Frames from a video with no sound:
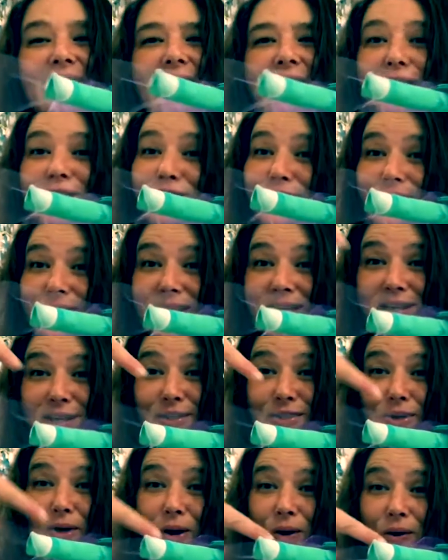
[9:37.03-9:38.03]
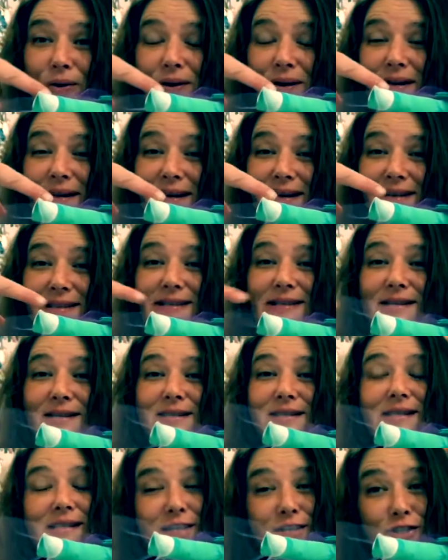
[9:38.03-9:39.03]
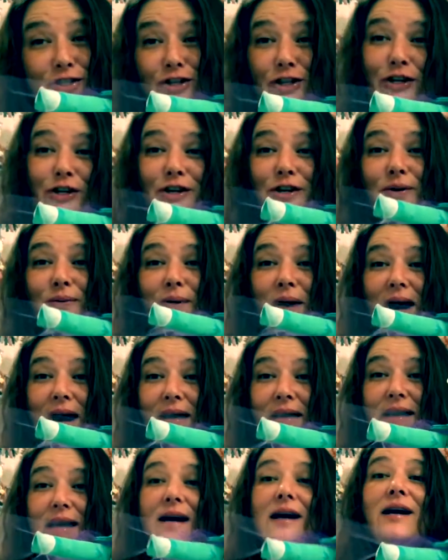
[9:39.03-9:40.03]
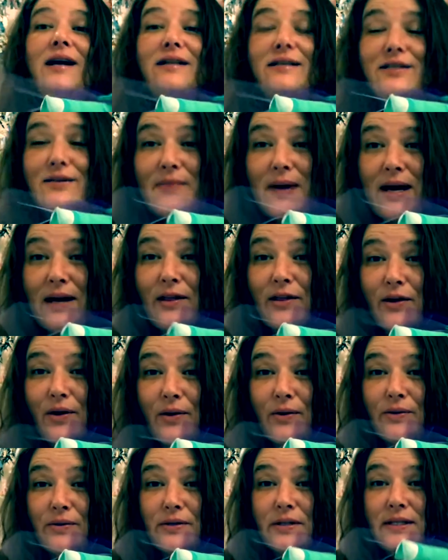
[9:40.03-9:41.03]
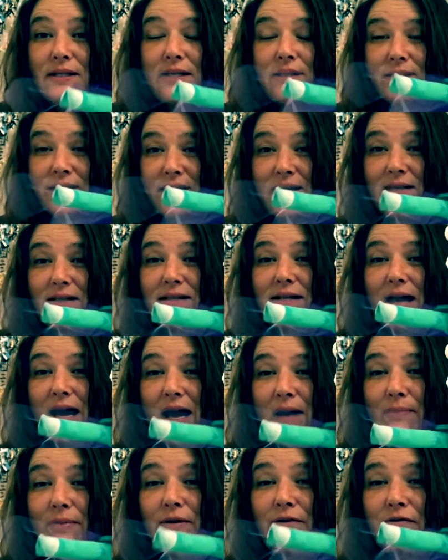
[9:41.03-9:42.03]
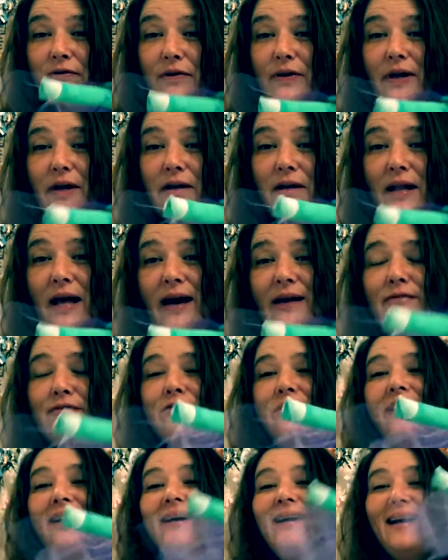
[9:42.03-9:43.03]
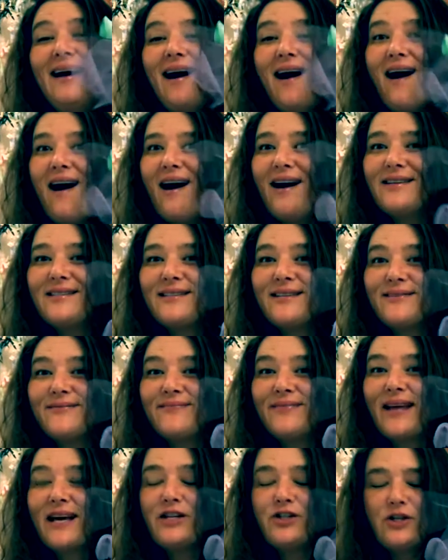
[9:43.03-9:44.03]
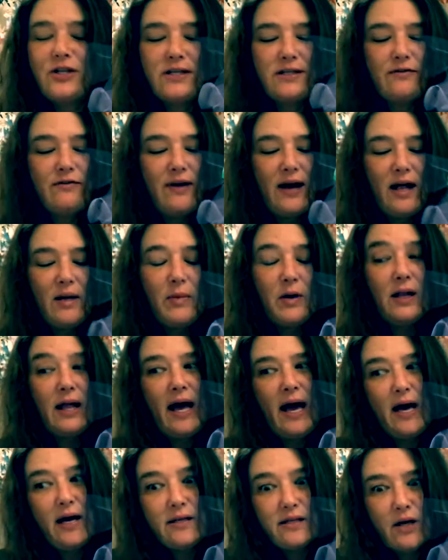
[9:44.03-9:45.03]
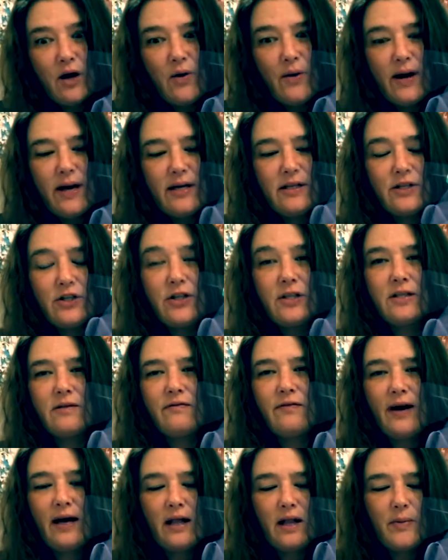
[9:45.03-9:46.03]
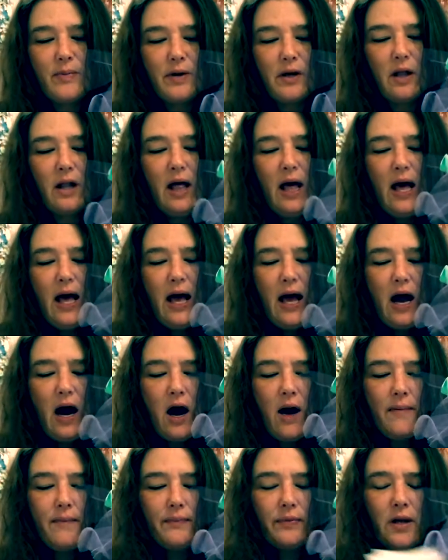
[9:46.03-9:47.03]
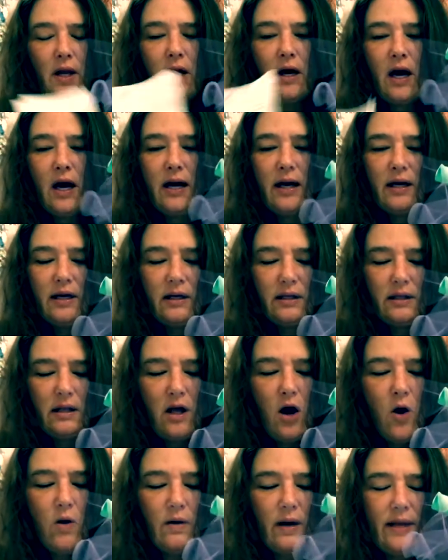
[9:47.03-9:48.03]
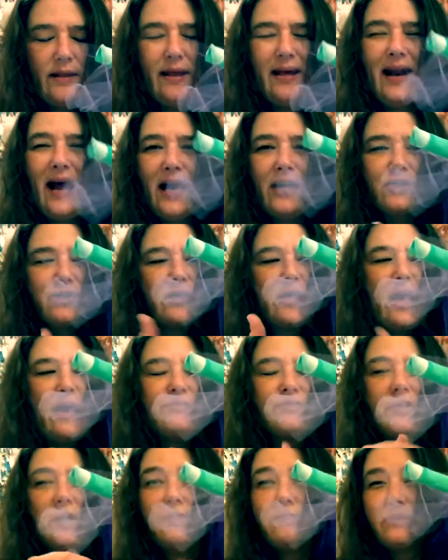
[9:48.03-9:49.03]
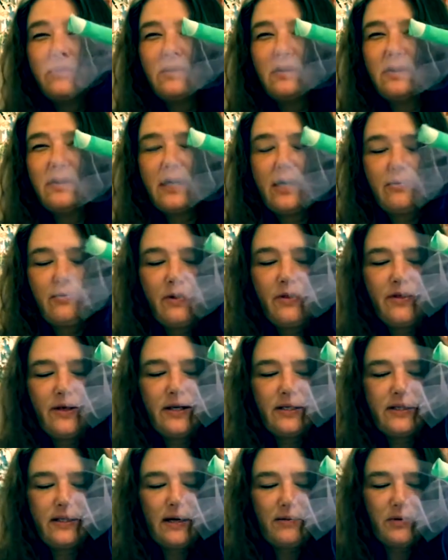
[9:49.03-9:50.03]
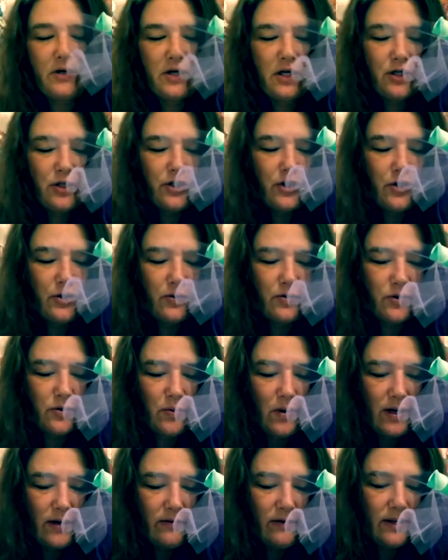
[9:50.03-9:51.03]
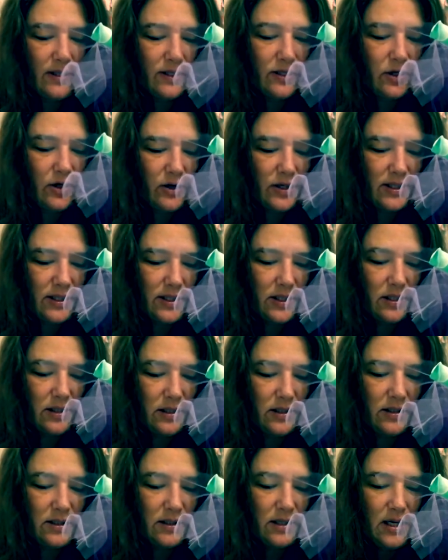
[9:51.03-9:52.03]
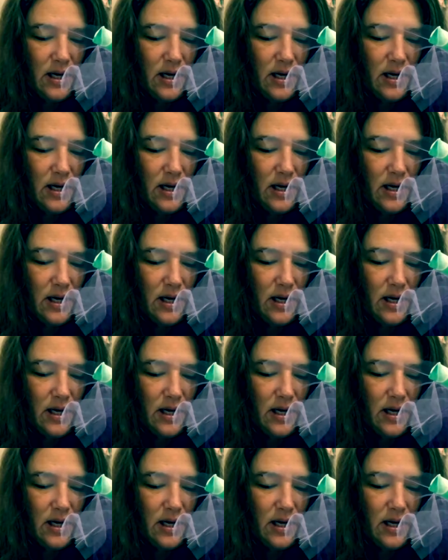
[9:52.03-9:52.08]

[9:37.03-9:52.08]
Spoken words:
She's going to totally assist and cheer you on to make those things happen for your life. Awesome. And she's available, as always, she's available. And then actually after I'm done with this, I'm going to choose one of these crystals